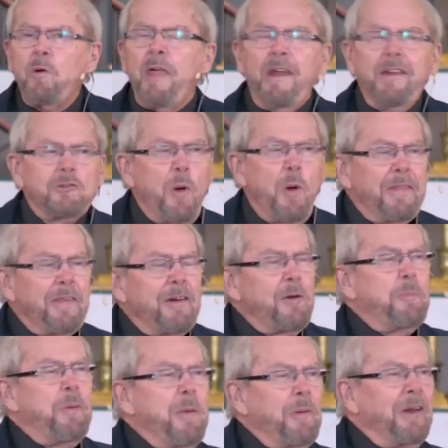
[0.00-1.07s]
And that is
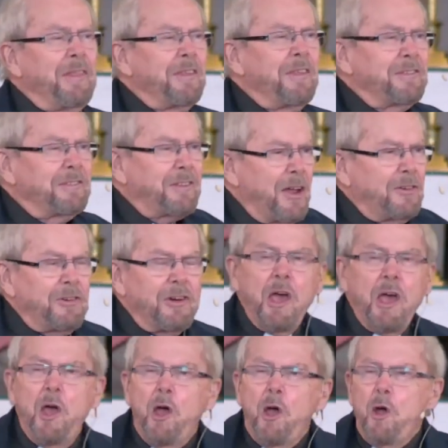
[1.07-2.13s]
why there are people in this
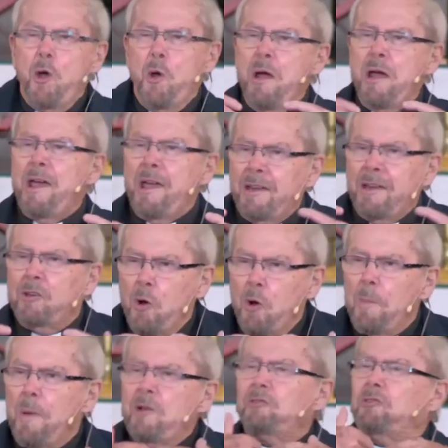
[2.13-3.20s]
country who,
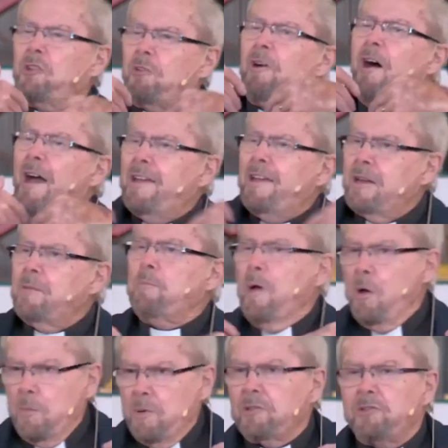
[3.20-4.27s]
in your most
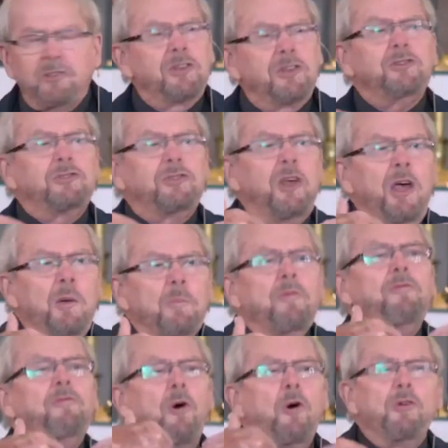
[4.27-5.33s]
divided moments since
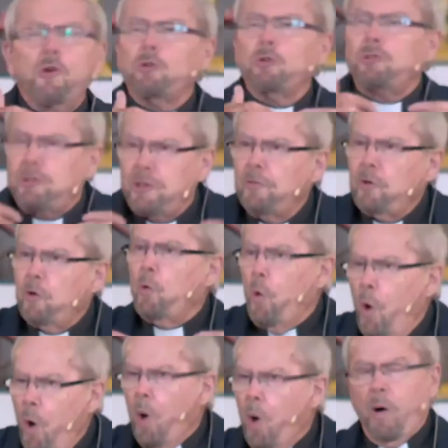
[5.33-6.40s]
before your
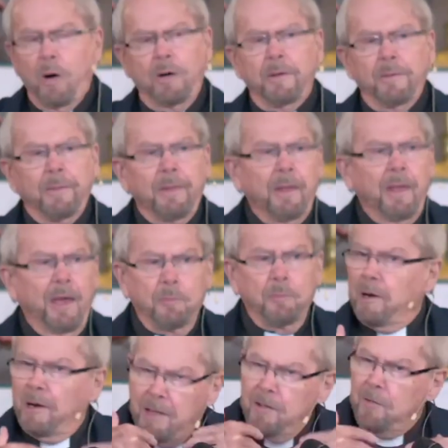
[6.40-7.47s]
civil war,
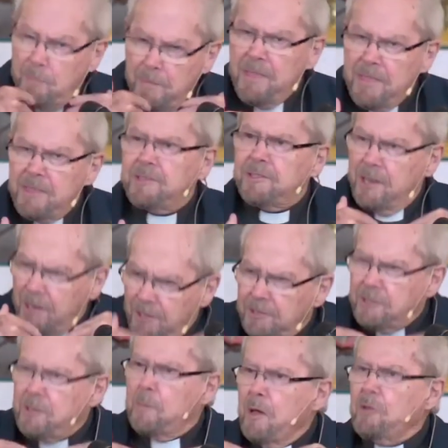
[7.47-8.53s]
and believe me,
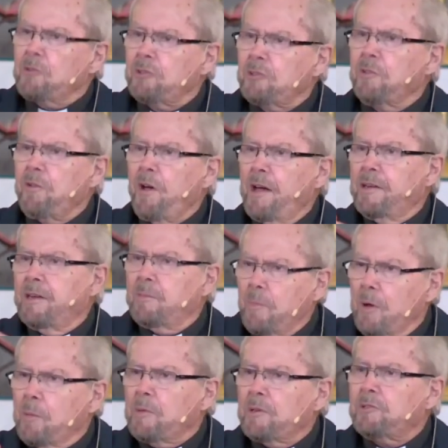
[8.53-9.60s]
this is the most
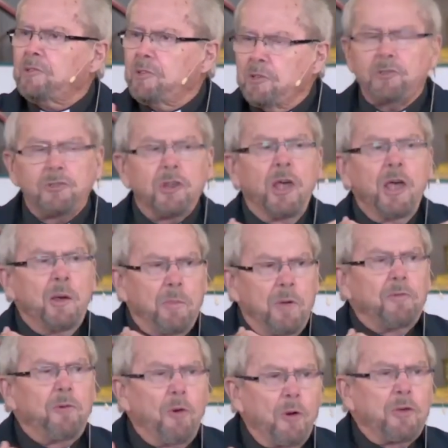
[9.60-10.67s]
divided moment since
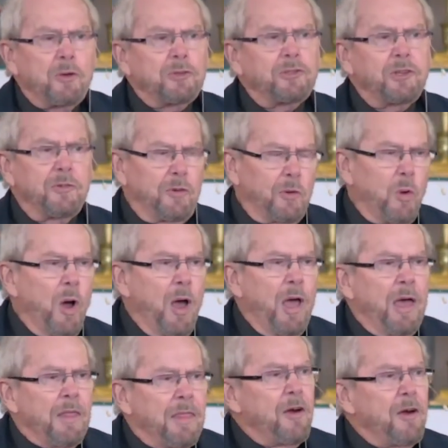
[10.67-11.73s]
before your
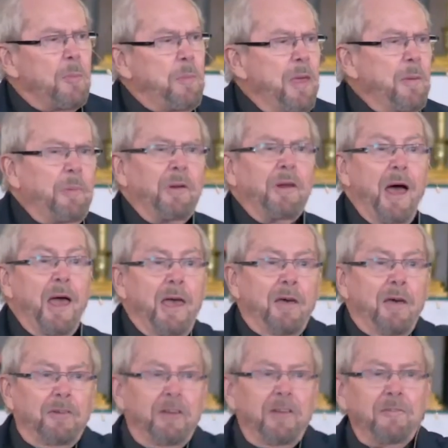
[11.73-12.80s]
civil war, there are people
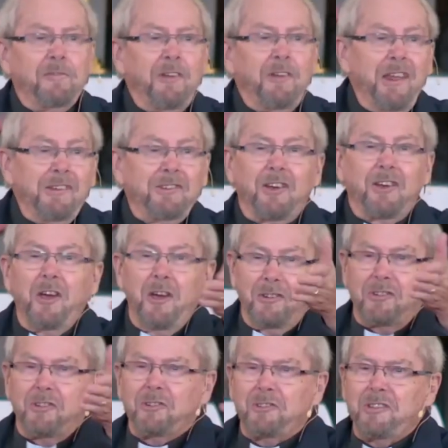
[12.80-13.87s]
like
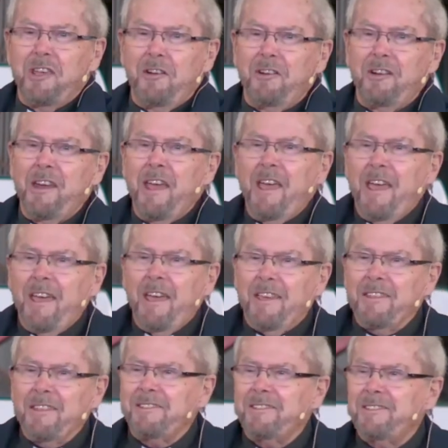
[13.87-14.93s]
Vanessa Kirsch, who's here in
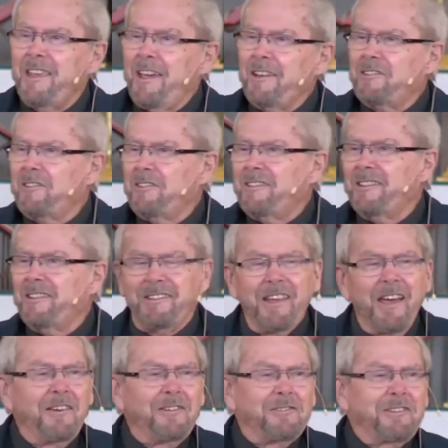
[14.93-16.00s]
this
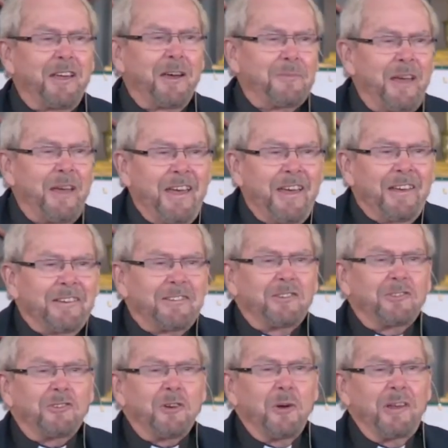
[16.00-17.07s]
sanctuary today, who's come
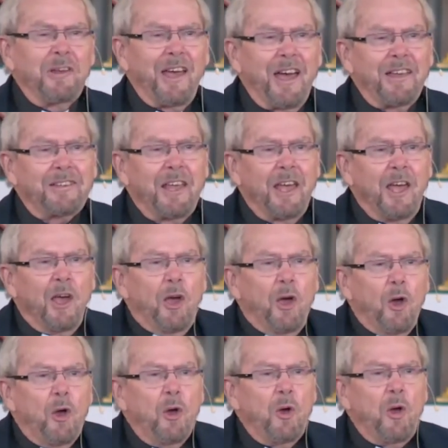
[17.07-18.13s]
to join us,
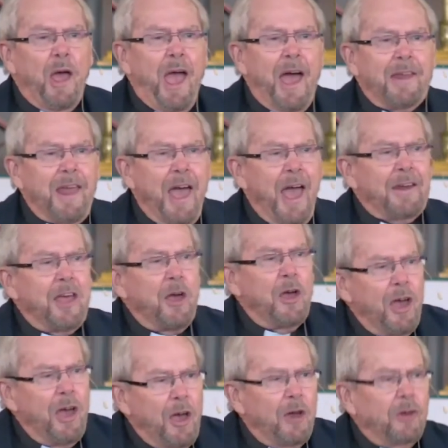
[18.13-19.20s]
who
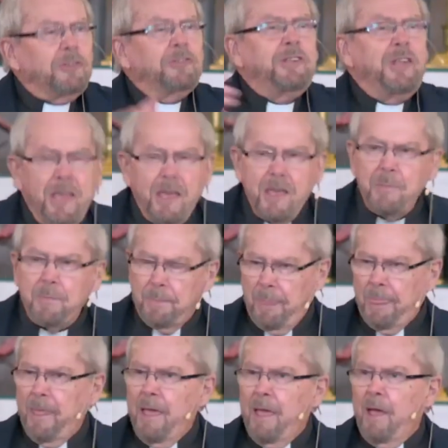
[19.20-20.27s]
and her
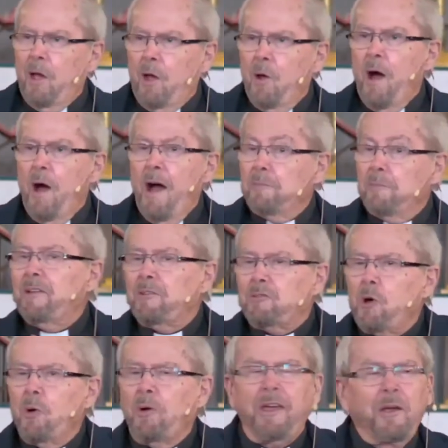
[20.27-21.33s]
team, who
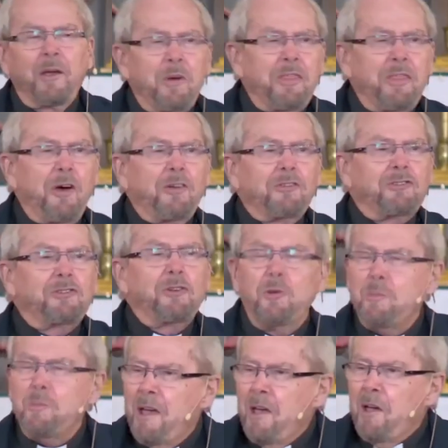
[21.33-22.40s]
I've been talking with
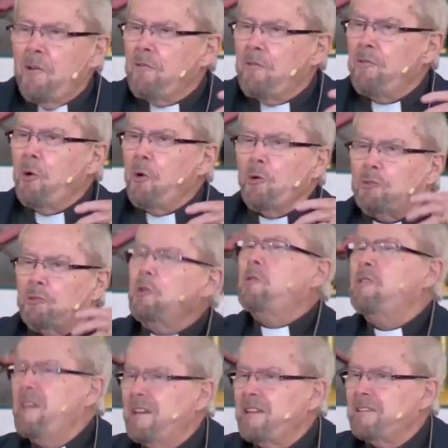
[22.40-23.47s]
on Zoom
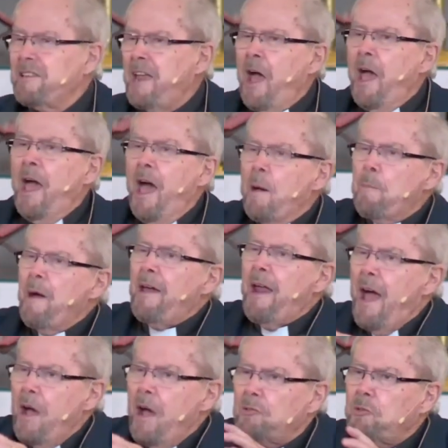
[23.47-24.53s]
for 2 years now,
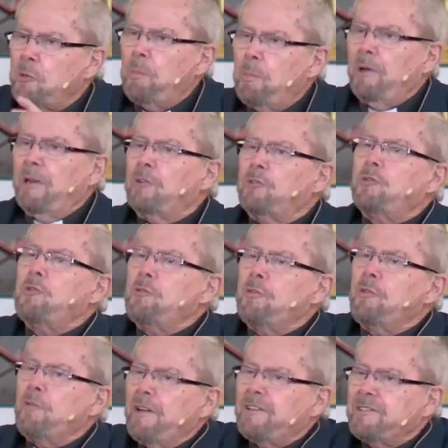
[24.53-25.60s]
about how to build a
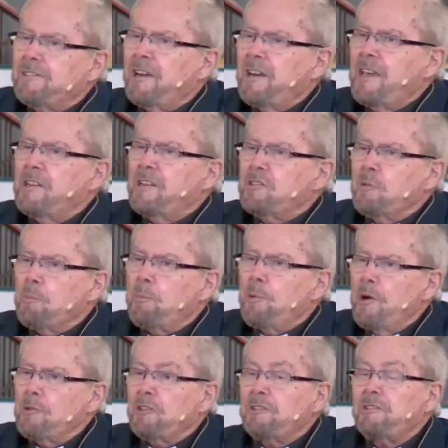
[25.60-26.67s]
truth and
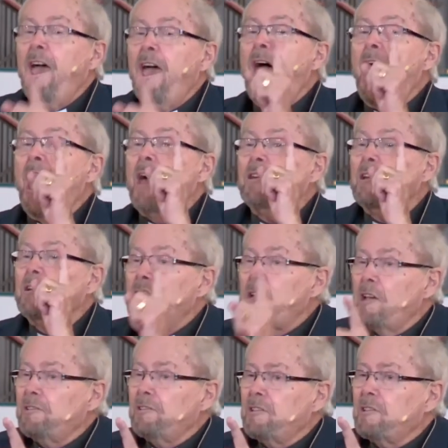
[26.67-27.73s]
reconciliation process
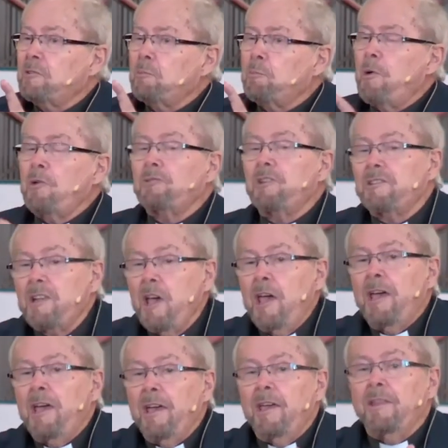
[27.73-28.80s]
and a justice
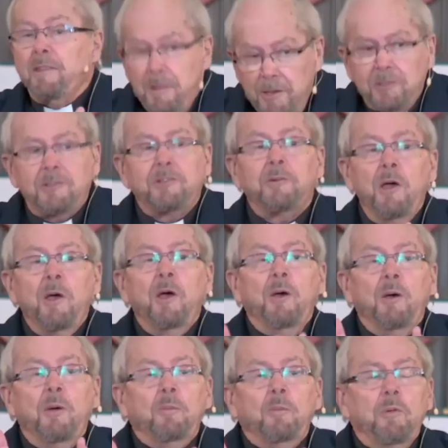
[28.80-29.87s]
process in
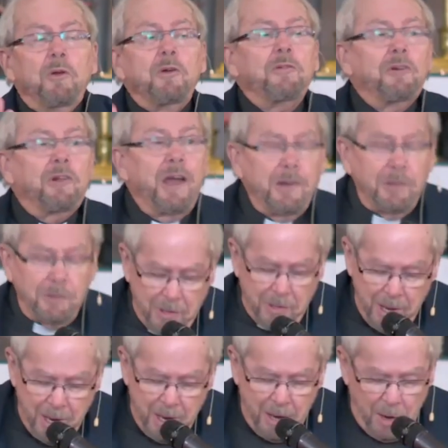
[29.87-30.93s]
this beautiful
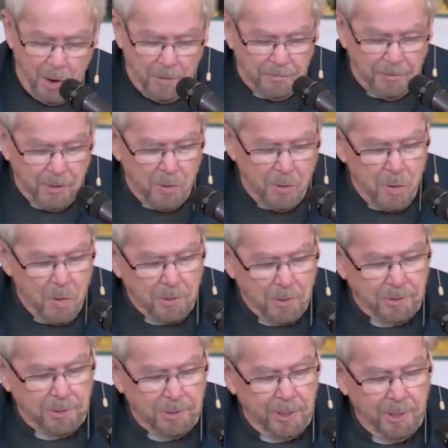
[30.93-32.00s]
country of
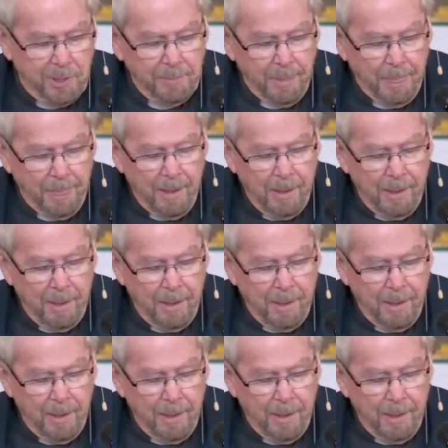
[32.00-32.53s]
yours.